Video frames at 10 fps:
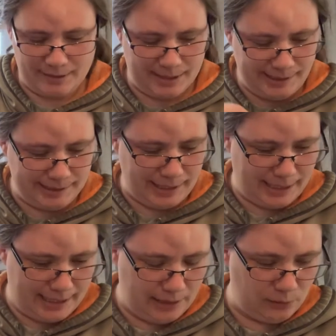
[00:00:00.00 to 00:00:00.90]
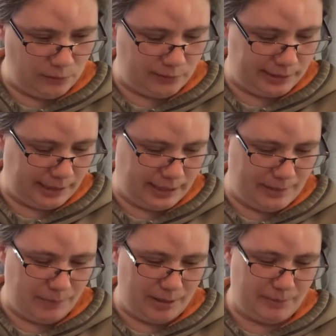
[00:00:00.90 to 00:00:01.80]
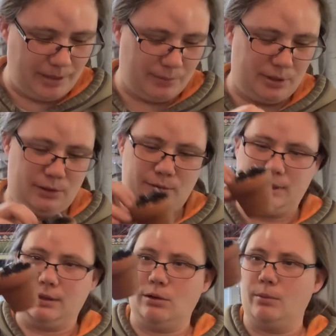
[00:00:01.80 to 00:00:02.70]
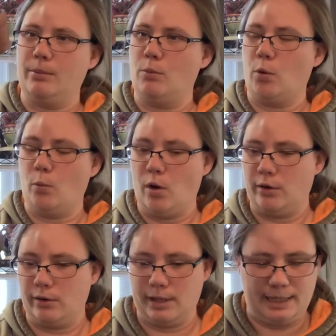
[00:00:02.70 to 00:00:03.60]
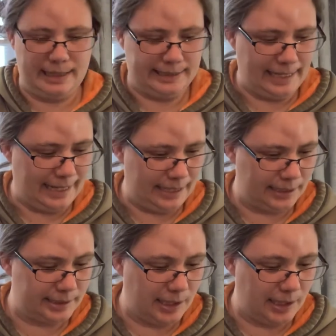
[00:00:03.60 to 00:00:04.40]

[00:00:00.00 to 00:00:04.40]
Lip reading: This guy here looks like he might be able to use a little bit more water than he's getting.